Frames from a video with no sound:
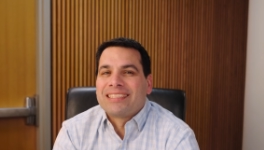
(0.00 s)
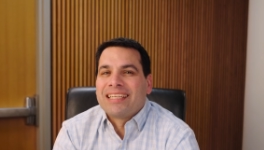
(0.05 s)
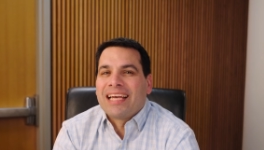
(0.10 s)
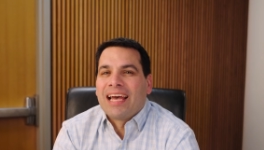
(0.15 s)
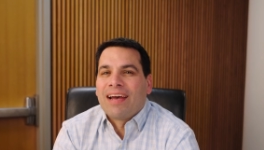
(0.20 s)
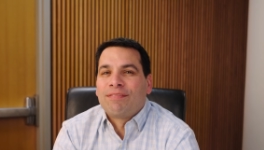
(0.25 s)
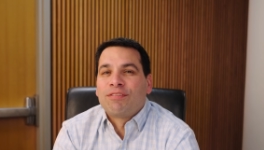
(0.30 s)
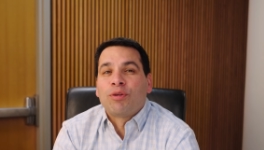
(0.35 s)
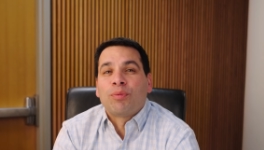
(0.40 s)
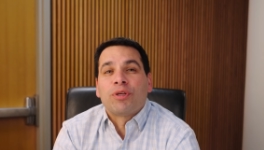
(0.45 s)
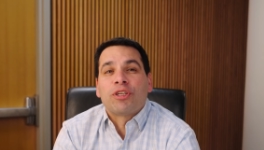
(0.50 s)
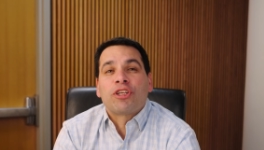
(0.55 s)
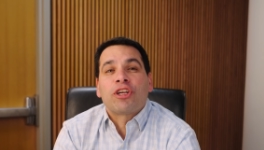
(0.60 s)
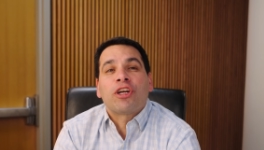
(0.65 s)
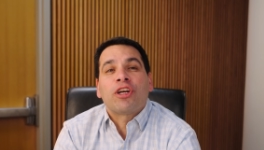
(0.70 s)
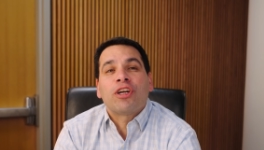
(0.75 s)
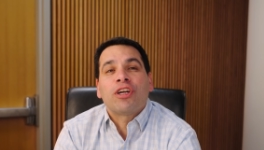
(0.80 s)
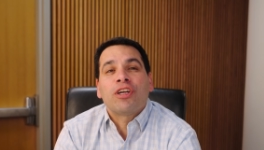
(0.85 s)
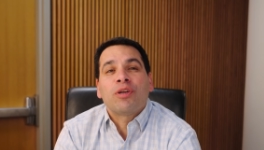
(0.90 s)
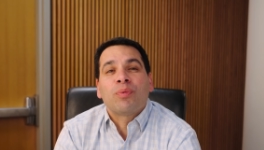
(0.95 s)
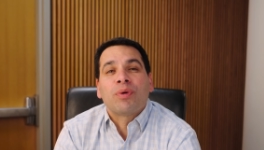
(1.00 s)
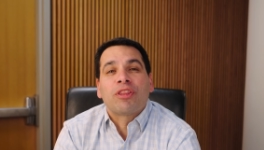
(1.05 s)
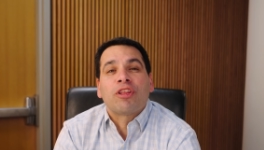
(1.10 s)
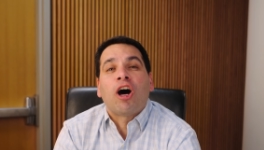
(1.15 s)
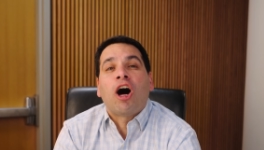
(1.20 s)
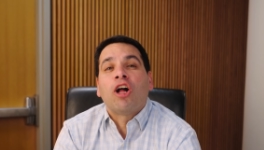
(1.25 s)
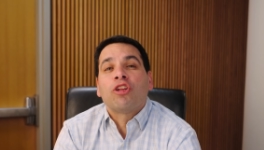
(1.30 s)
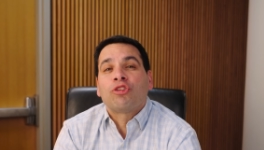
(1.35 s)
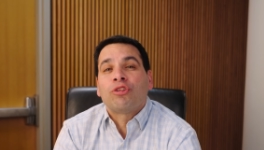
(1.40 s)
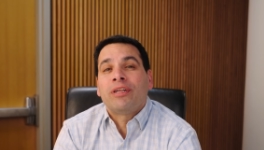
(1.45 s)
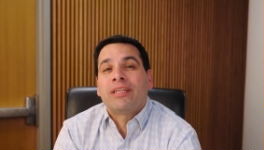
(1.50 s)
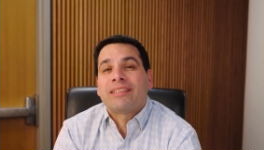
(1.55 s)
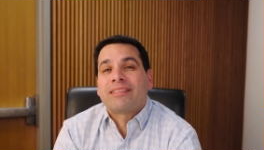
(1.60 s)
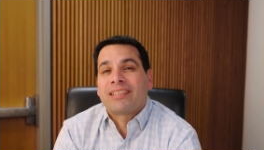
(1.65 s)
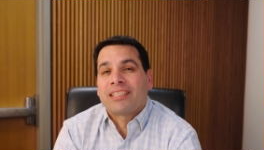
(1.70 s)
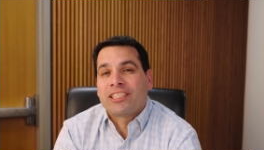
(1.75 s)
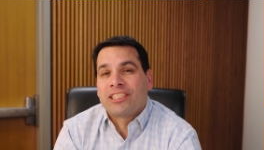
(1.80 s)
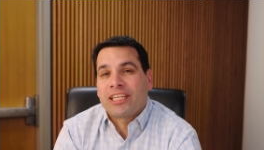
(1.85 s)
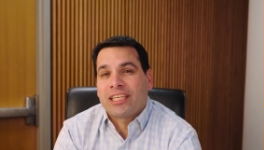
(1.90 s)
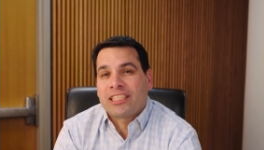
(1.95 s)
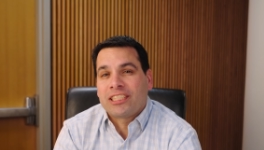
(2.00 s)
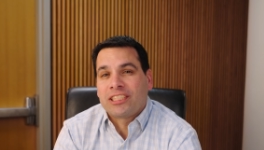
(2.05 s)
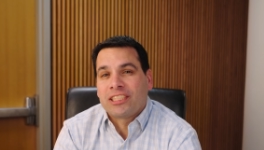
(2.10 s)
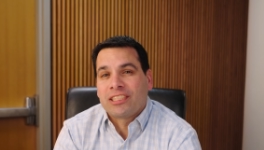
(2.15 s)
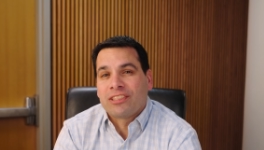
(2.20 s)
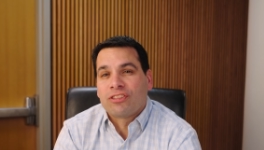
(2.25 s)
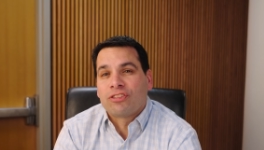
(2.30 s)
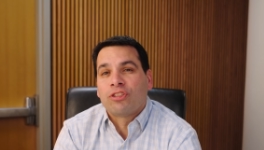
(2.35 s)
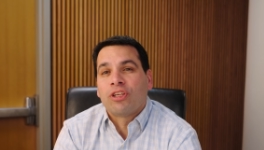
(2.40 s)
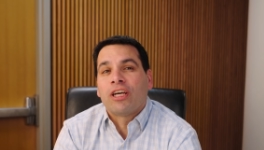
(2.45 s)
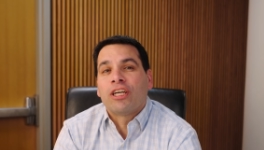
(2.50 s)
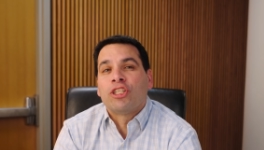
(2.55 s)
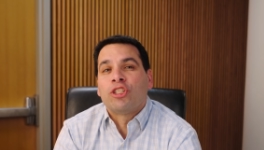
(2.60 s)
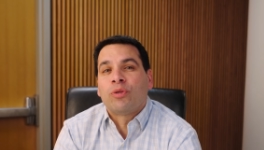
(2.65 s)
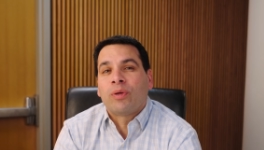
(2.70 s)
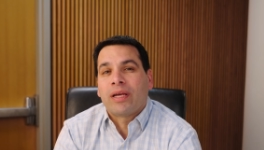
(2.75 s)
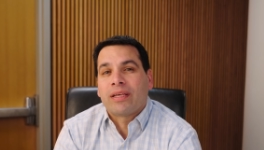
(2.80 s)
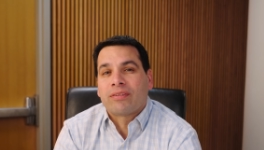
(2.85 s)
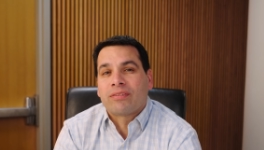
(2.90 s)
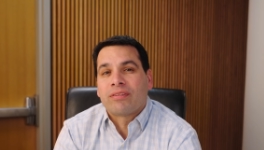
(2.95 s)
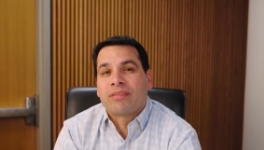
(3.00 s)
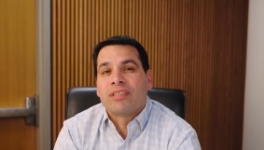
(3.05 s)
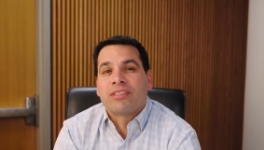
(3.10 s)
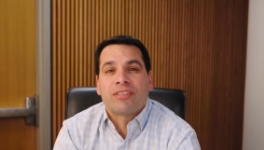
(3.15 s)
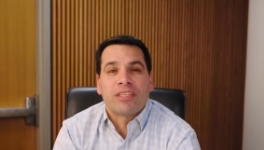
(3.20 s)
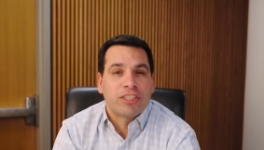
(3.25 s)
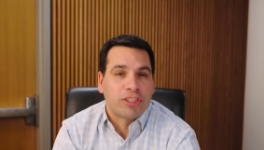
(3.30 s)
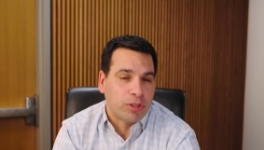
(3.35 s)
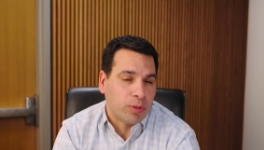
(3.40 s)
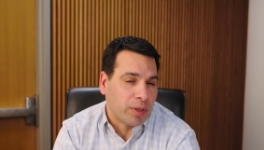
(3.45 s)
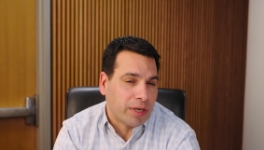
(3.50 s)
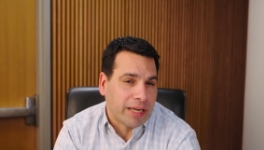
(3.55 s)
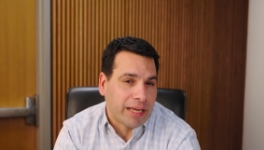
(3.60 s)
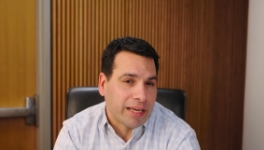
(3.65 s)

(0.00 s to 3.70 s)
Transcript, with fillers: staff to return with alternate suggestions to address this issue at